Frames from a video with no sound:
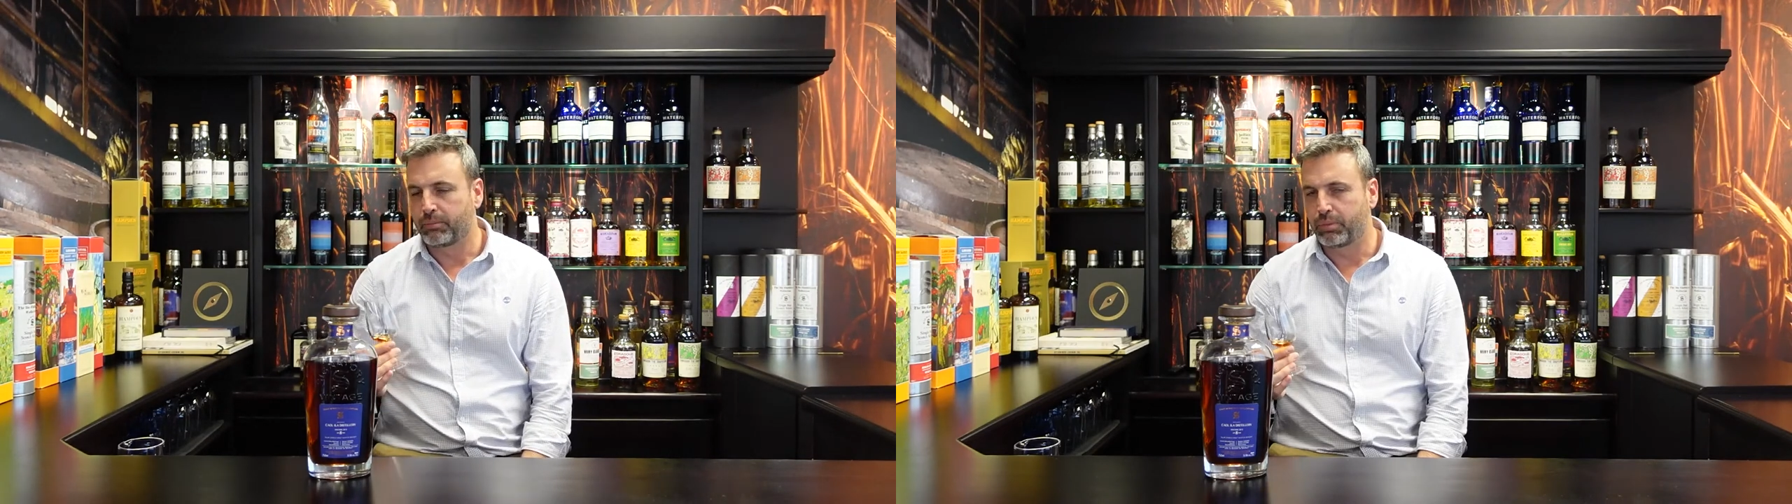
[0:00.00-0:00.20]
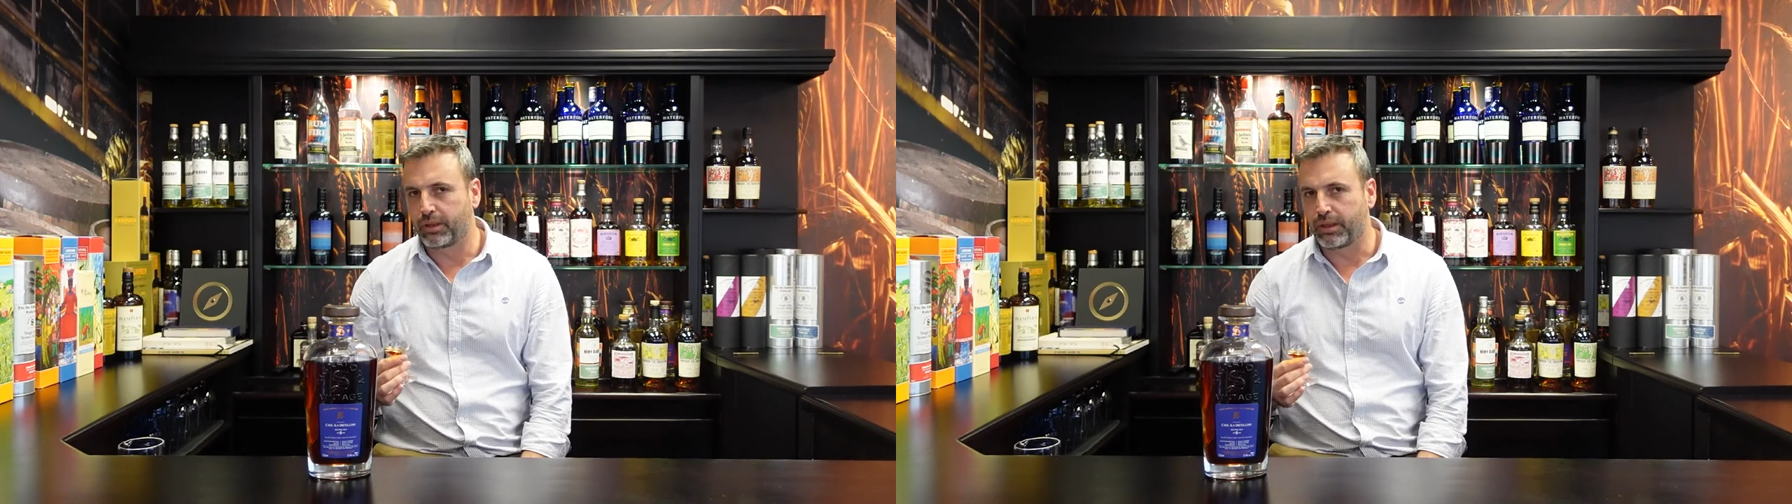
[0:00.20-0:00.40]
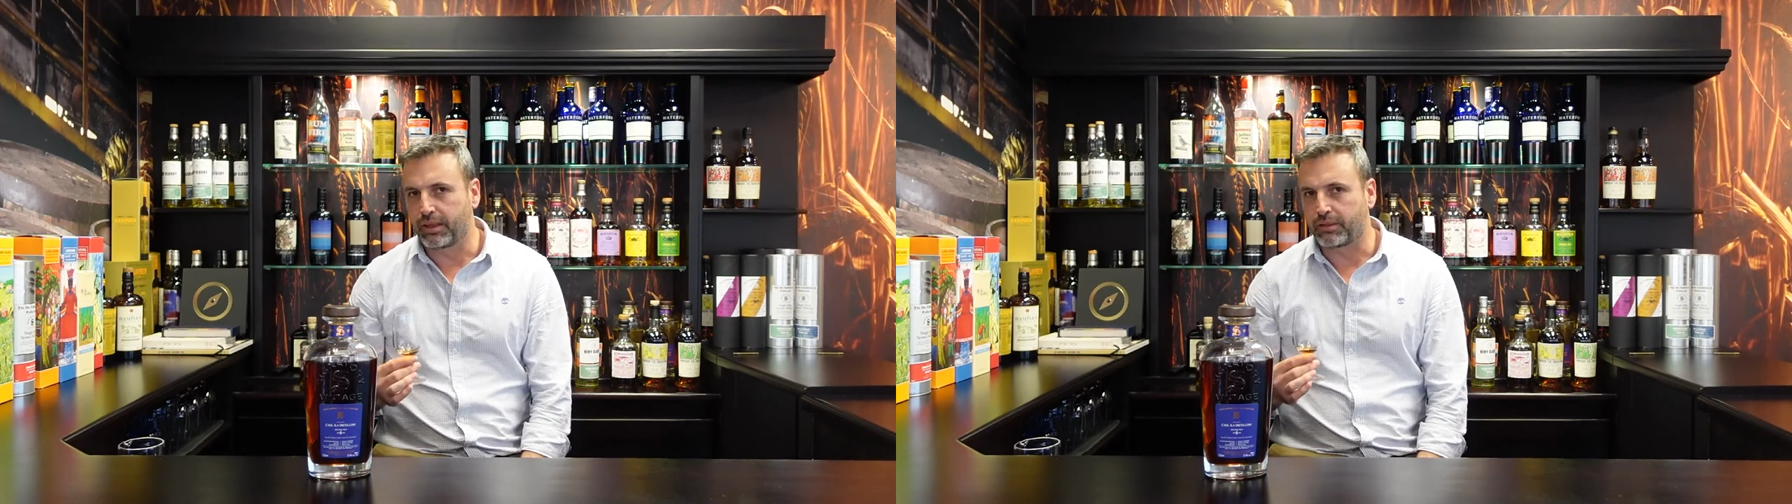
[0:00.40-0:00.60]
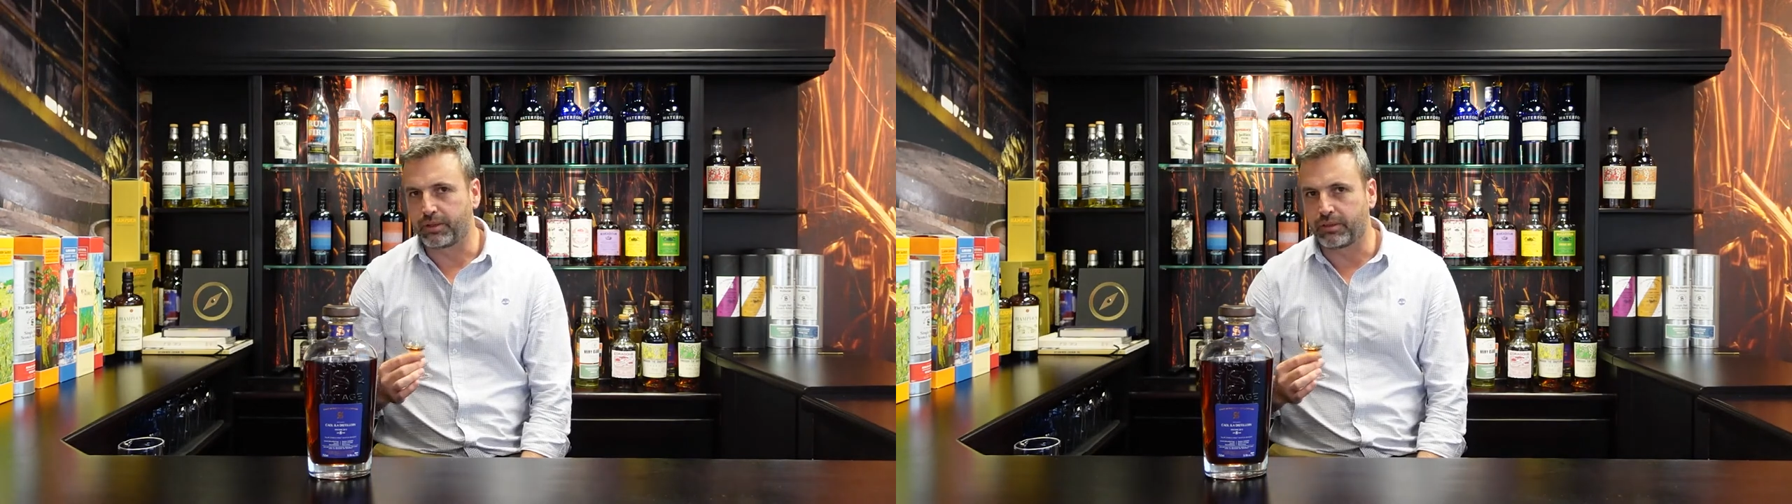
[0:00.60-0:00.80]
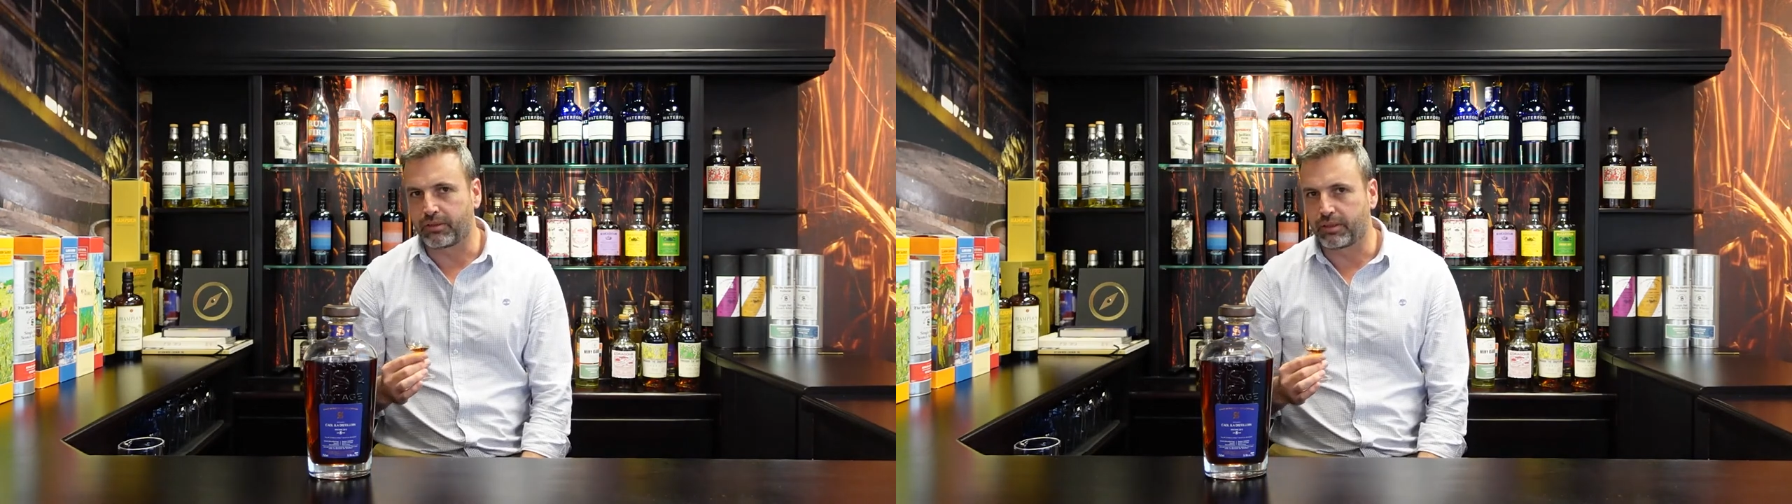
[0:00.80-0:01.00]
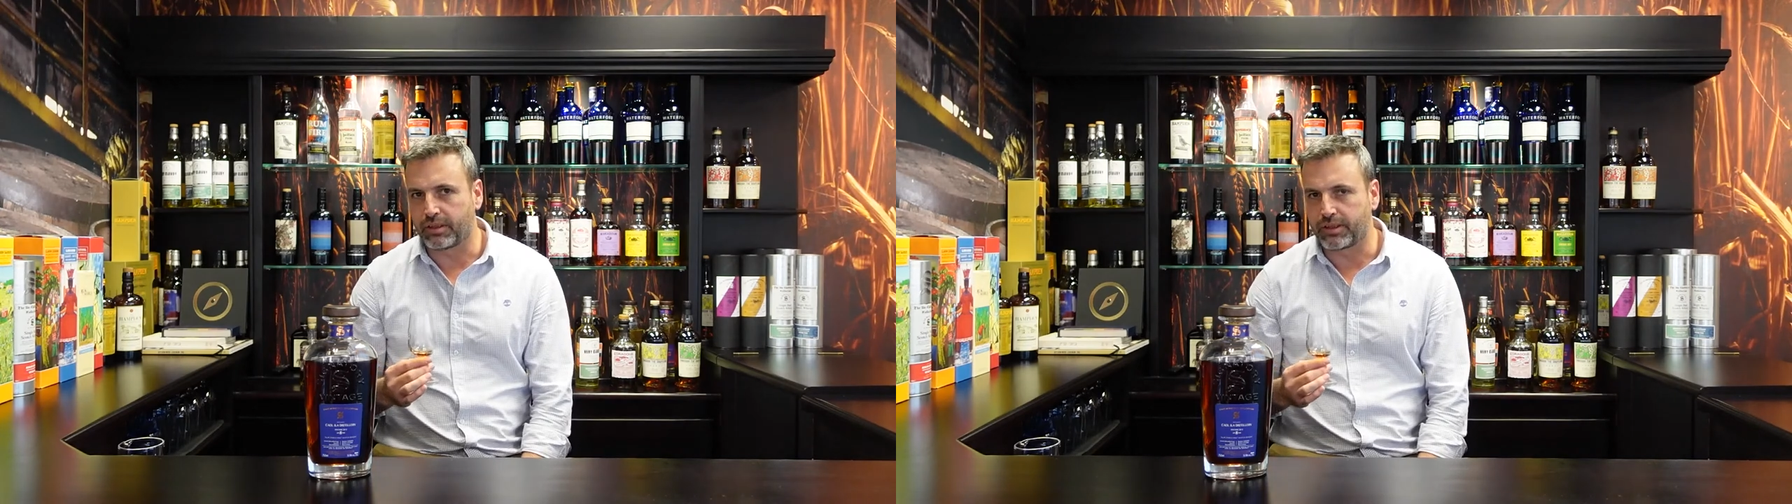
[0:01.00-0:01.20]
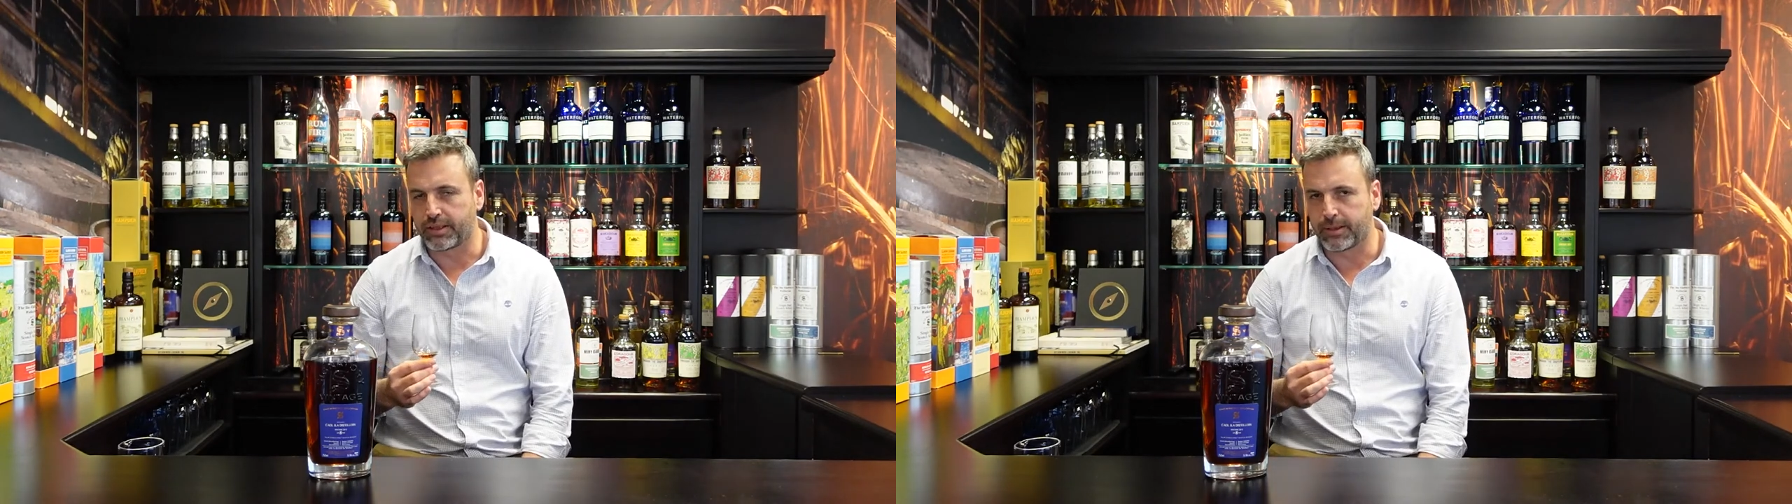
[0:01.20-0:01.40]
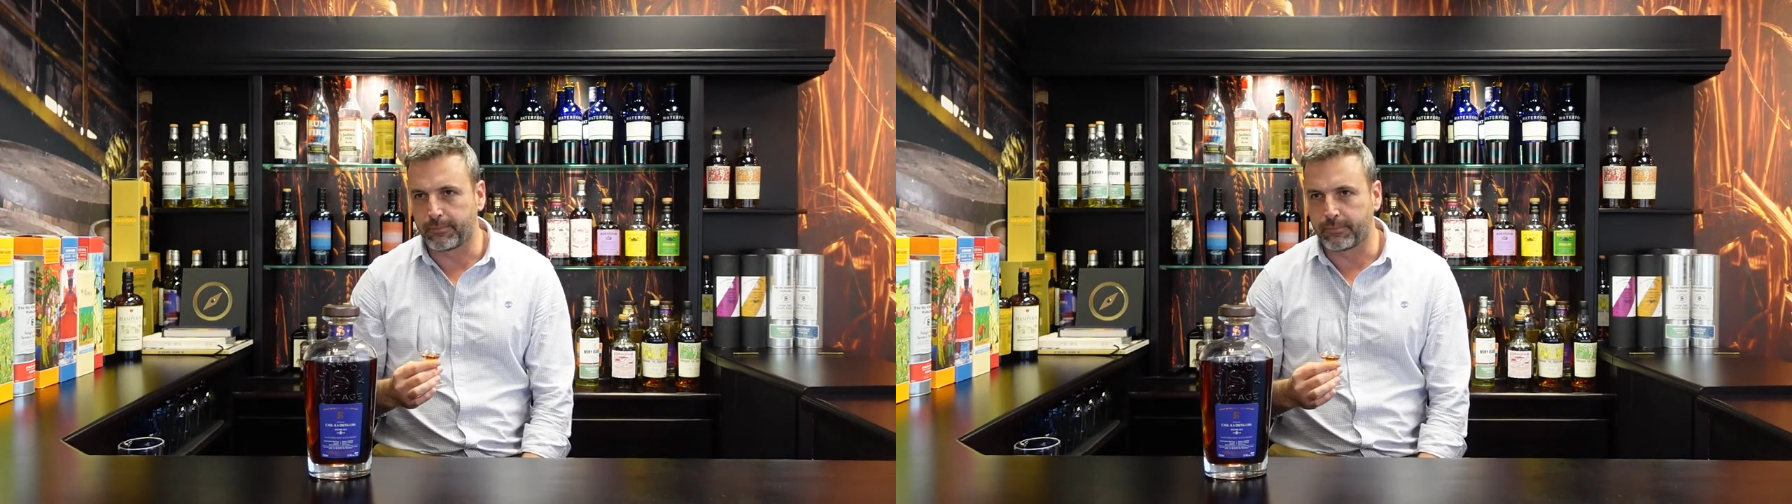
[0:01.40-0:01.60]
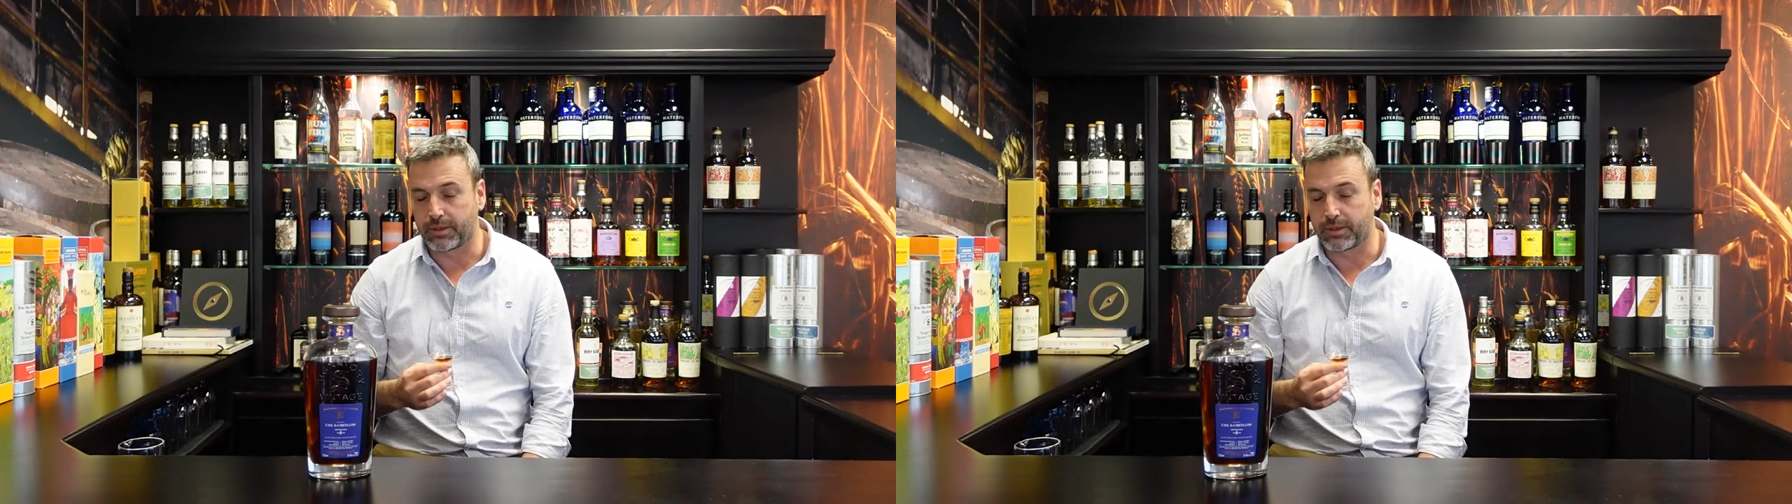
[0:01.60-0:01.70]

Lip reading: Pull it out when you've got some